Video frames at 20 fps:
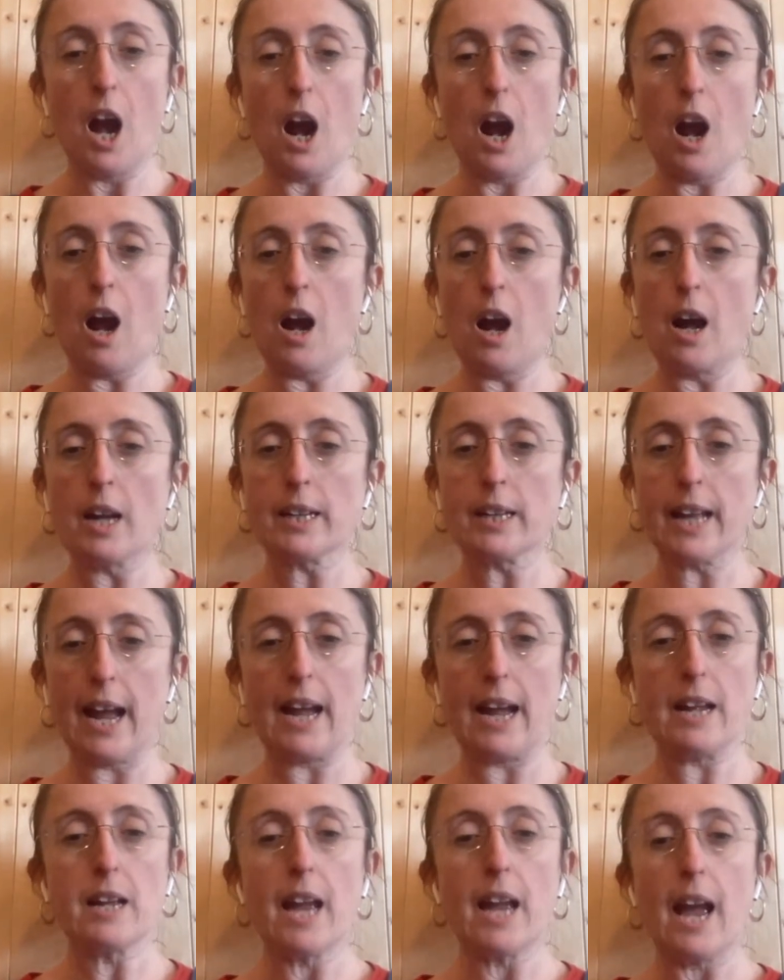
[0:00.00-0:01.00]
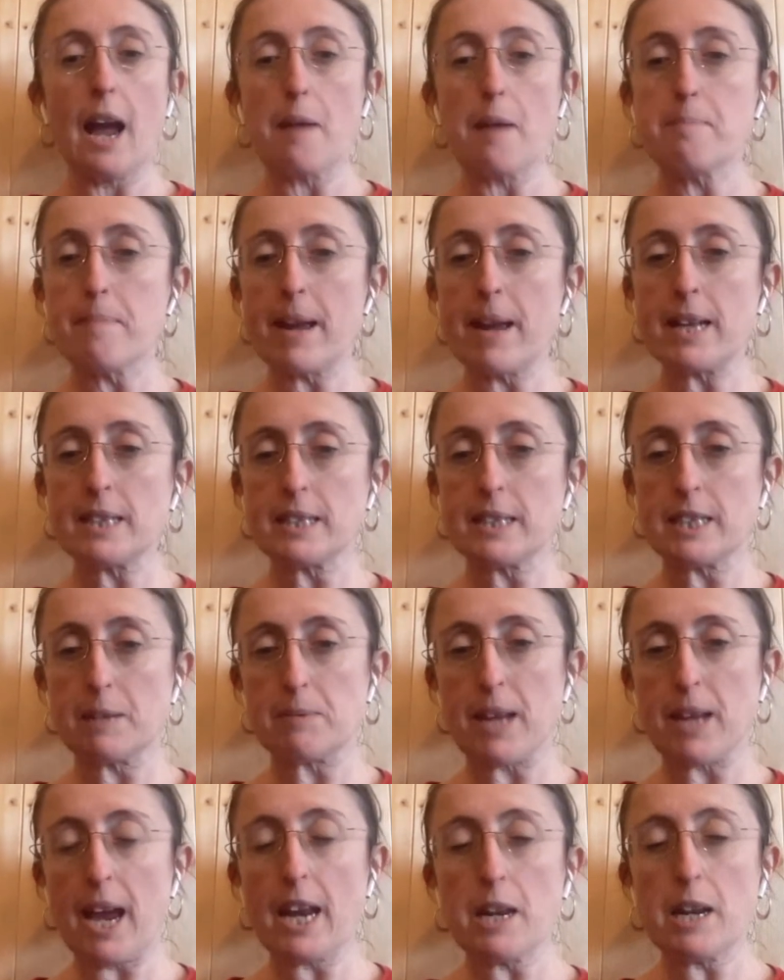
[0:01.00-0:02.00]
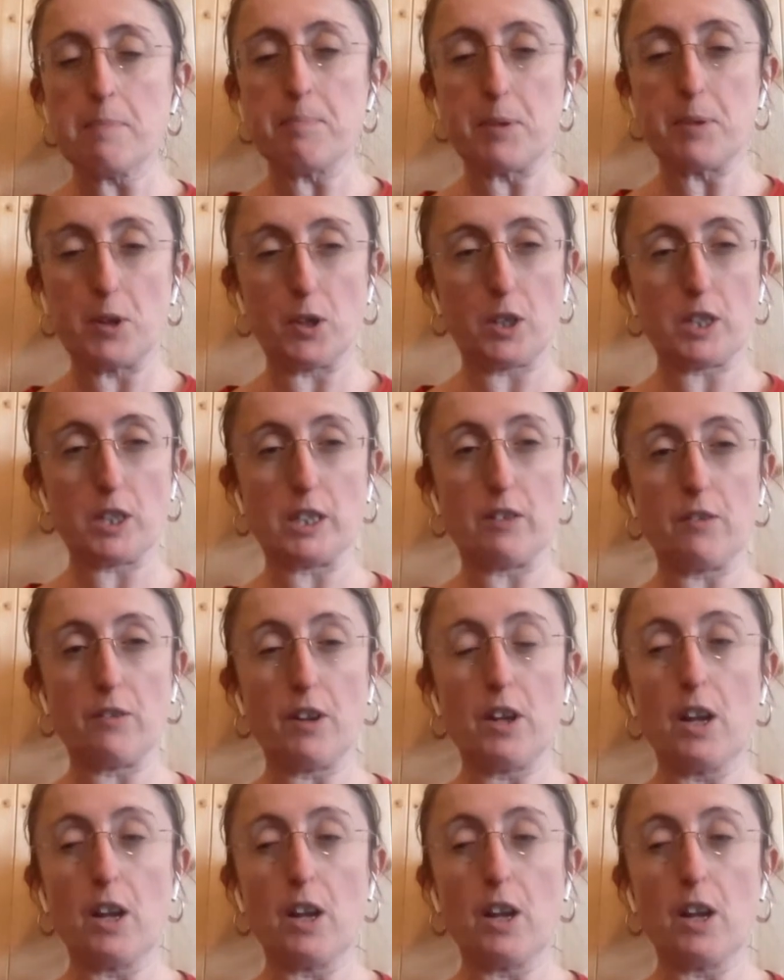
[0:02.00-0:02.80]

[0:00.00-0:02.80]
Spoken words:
Oh, okay, amazing tips. Any books?